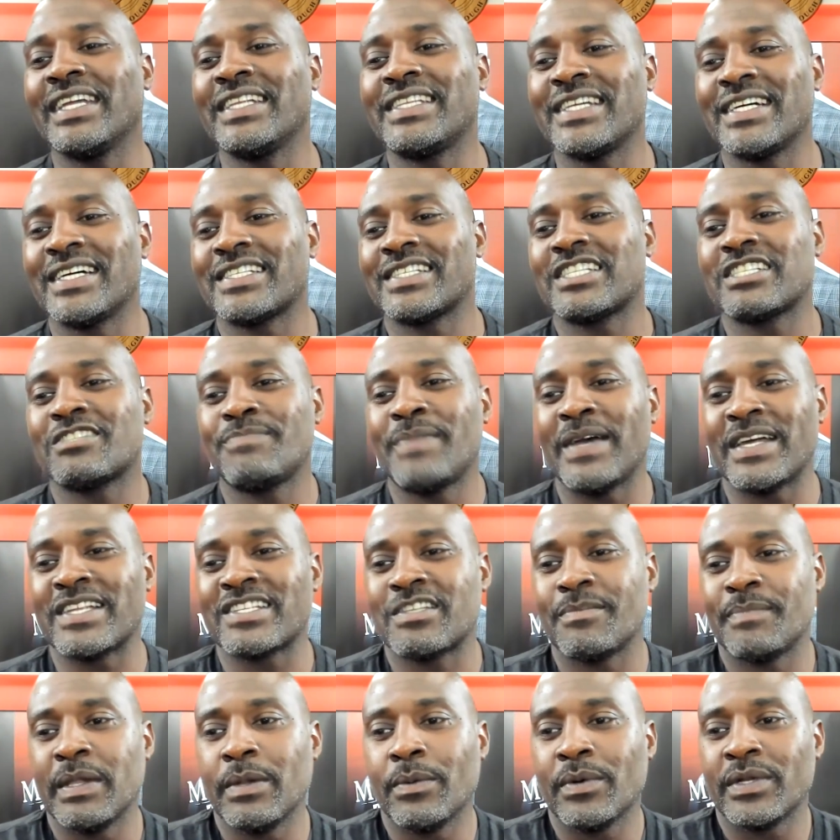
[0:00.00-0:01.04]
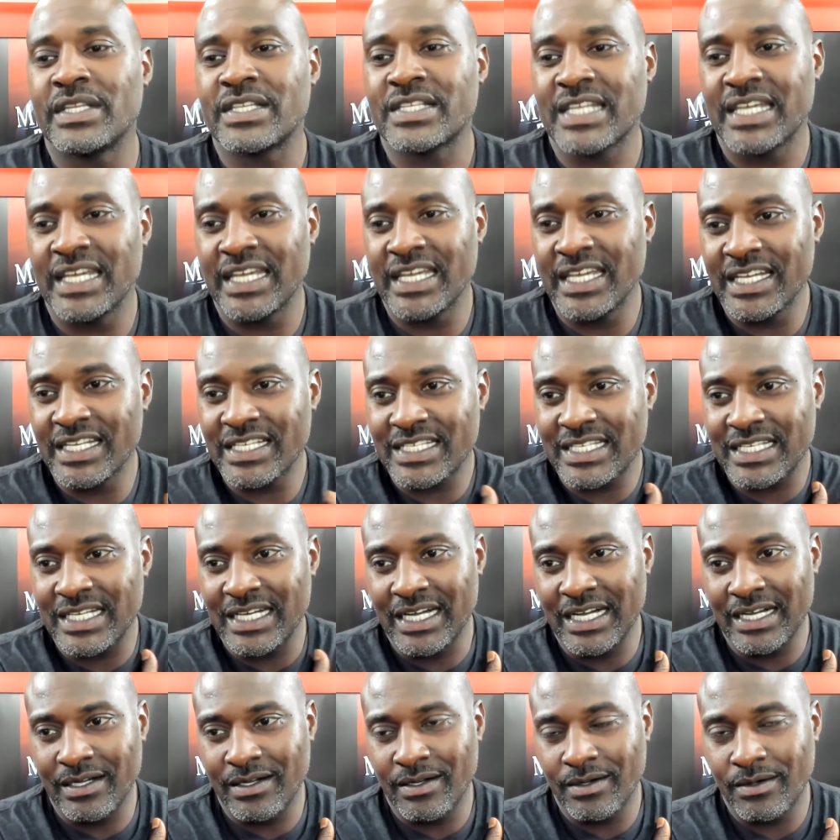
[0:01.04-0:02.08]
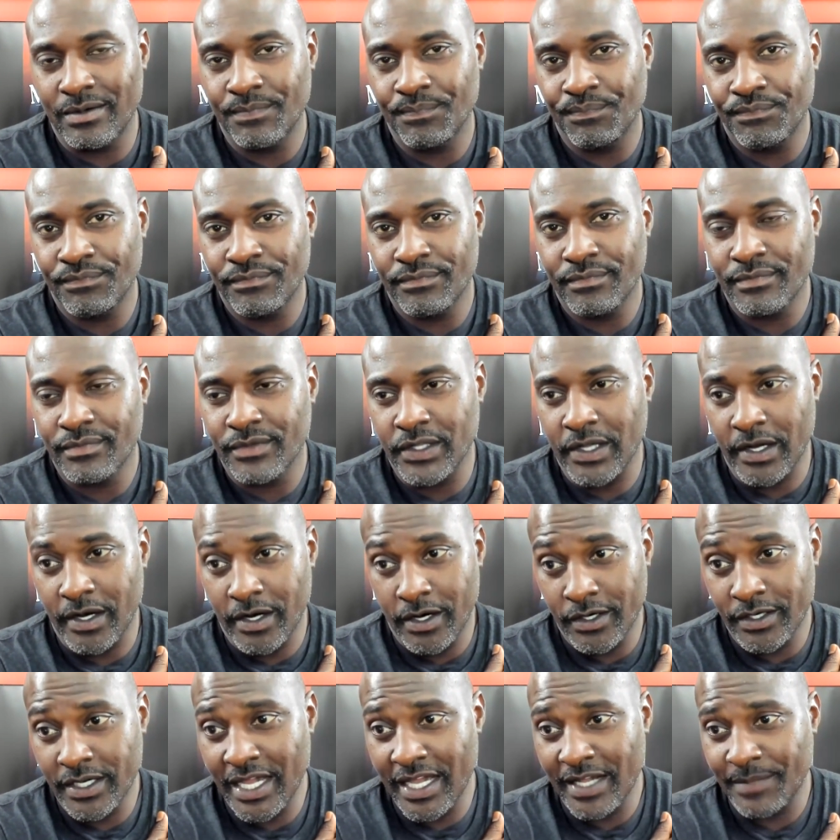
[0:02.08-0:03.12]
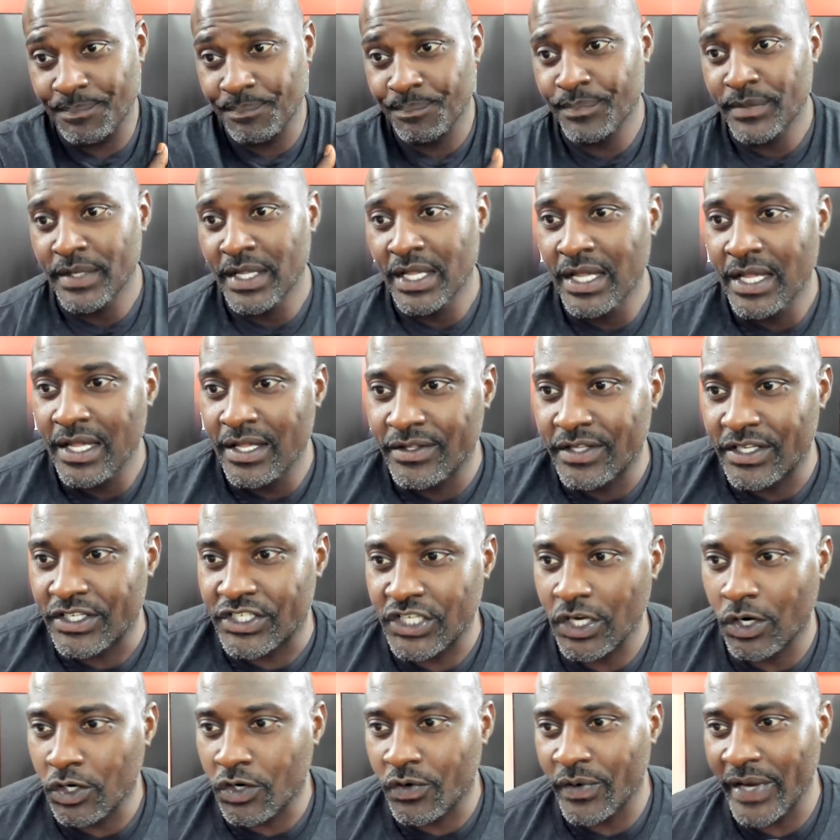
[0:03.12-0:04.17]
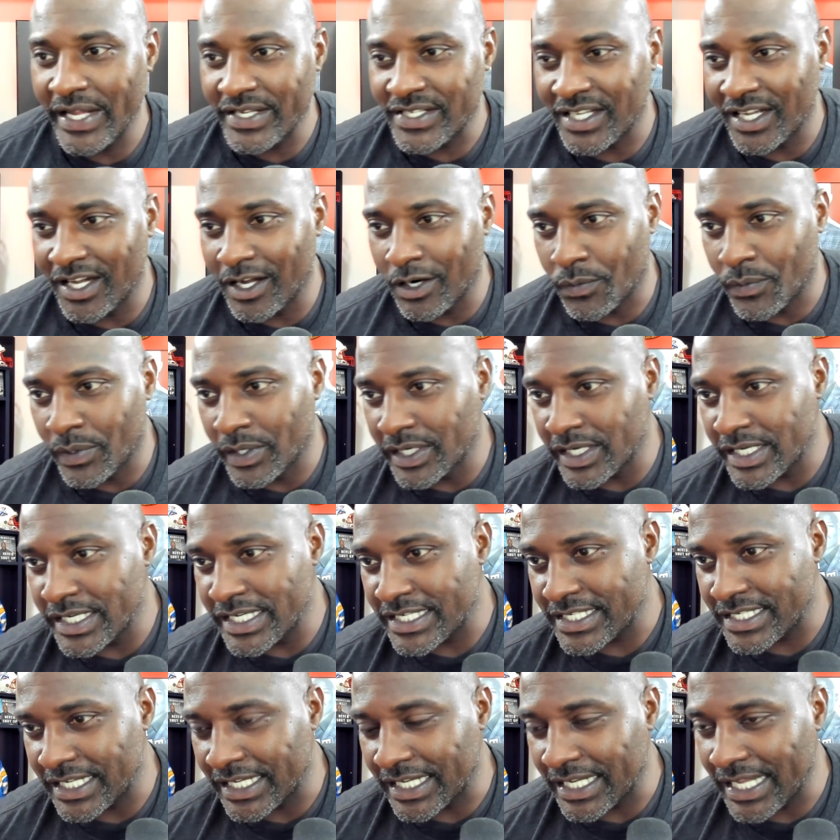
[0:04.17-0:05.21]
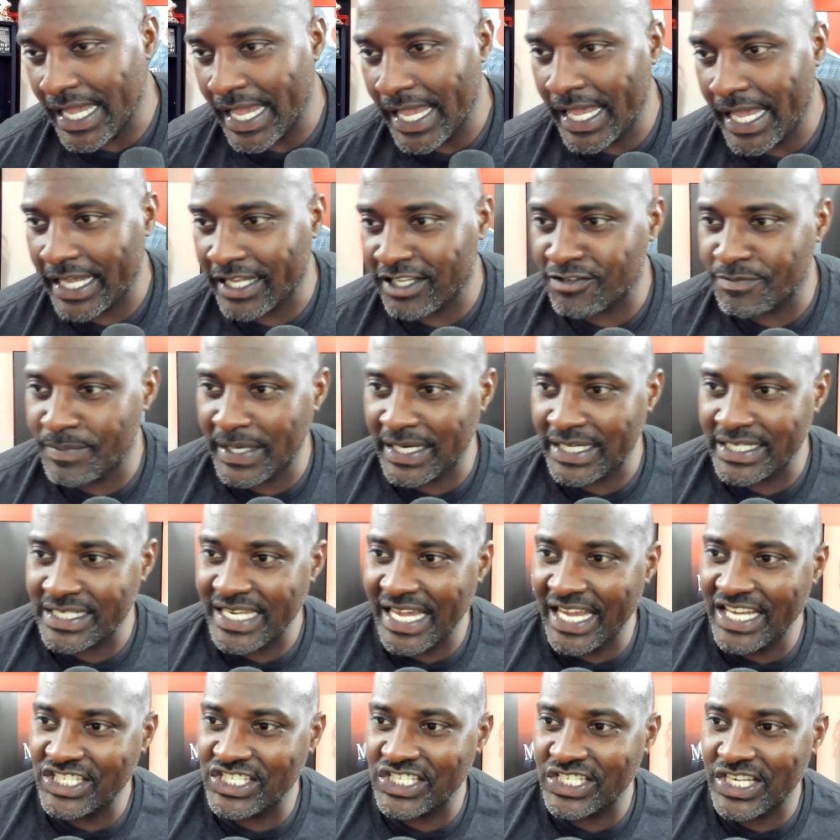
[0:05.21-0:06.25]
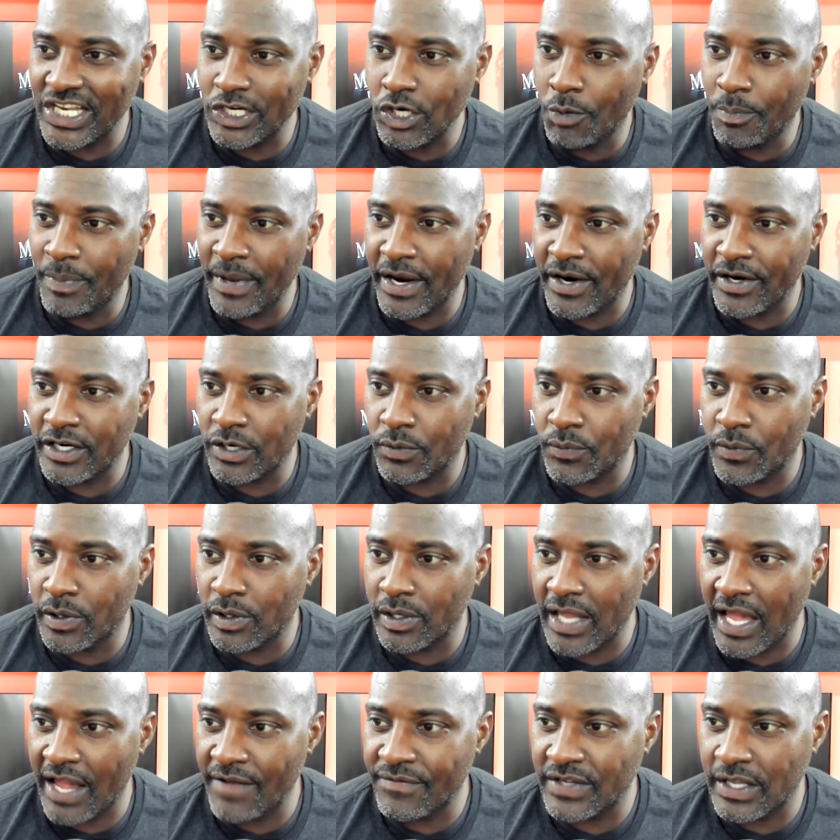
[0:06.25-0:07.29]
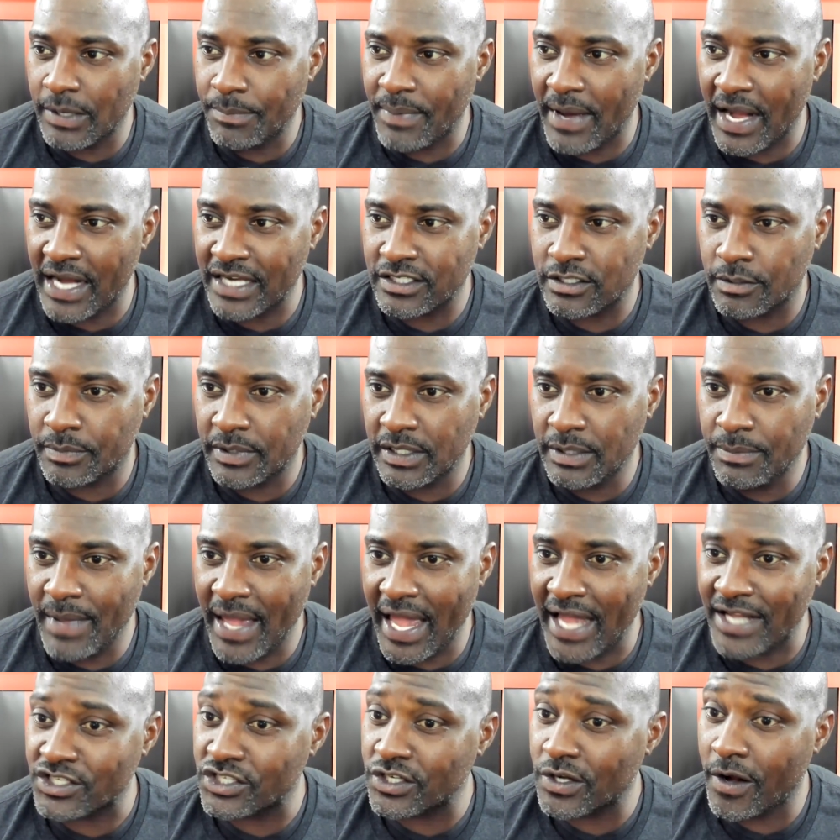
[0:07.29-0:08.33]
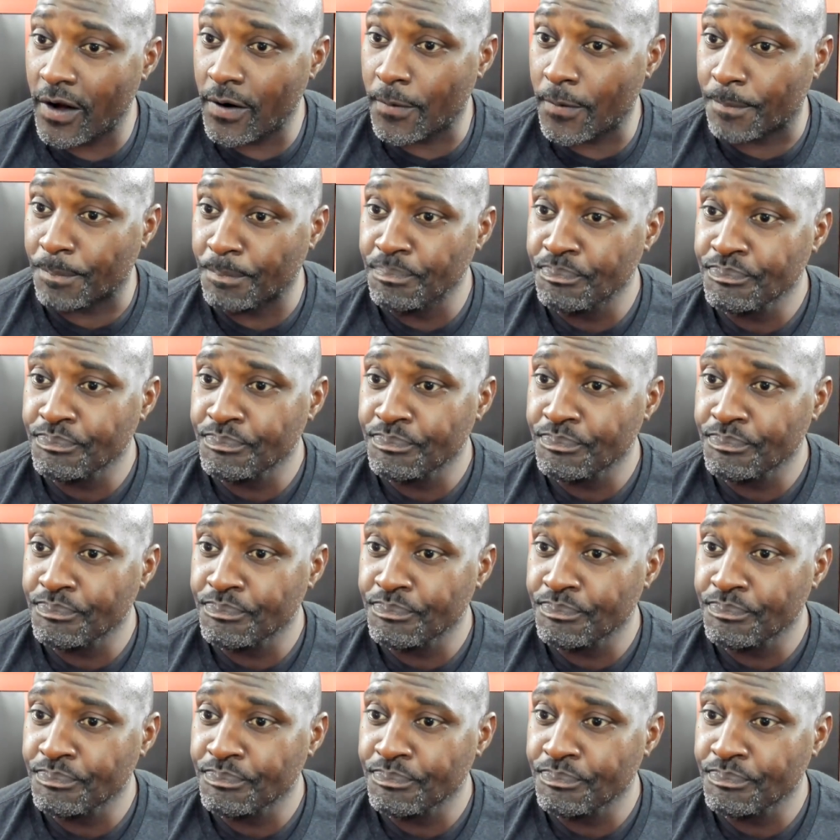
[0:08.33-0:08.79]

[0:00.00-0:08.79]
he does his best to be with his kids, uh oh, you heard that? The show creates an unrealistic expectation that no parent in real life can possibly match. Oh,